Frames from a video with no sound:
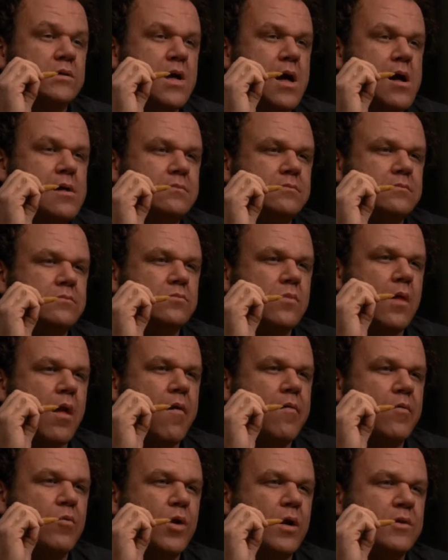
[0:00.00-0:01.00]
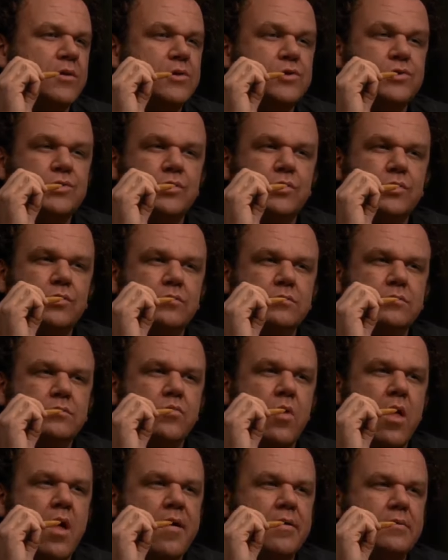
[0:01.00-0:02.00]
one time, we're at the zoo,
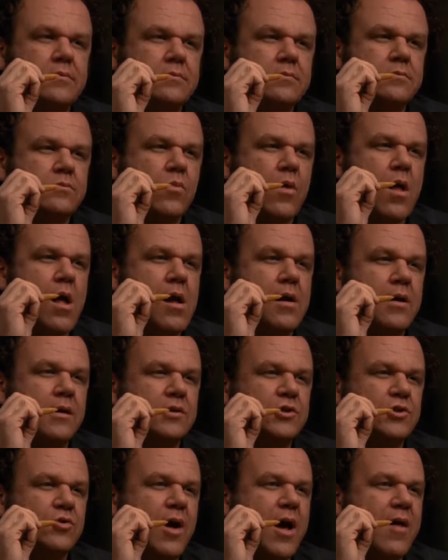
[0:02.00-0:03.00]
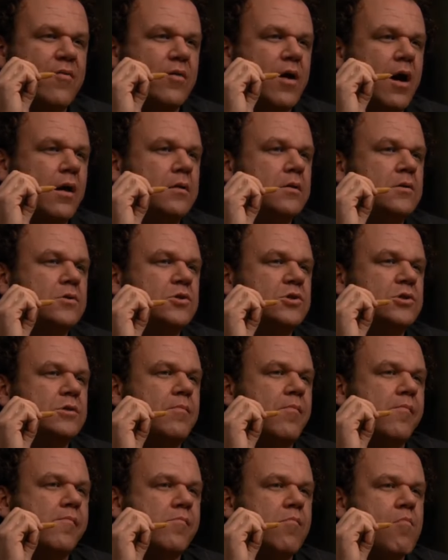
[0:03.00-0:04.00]
and a giraffe got
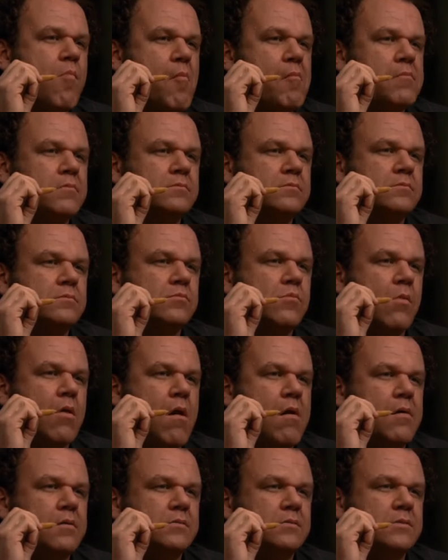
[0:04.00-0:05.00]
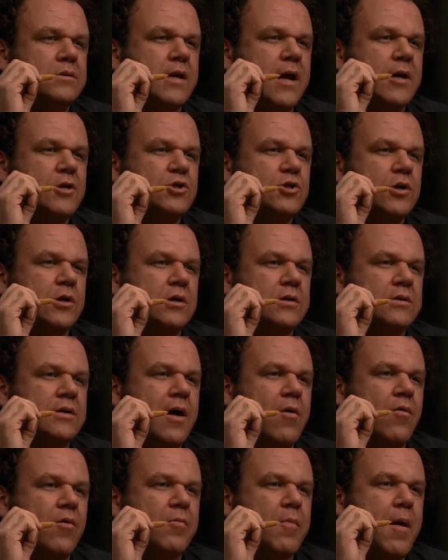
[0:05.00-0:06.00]
loose, and I took it
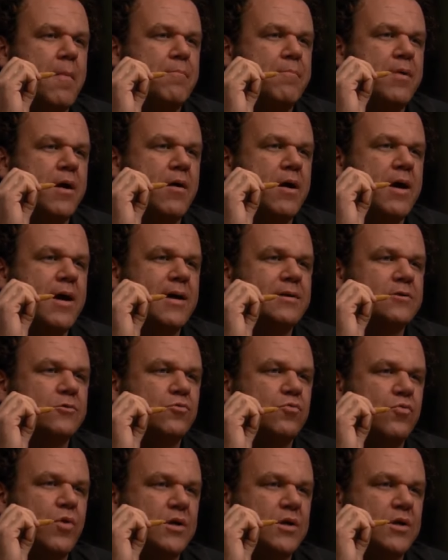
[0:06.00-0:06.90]
down with my bare hands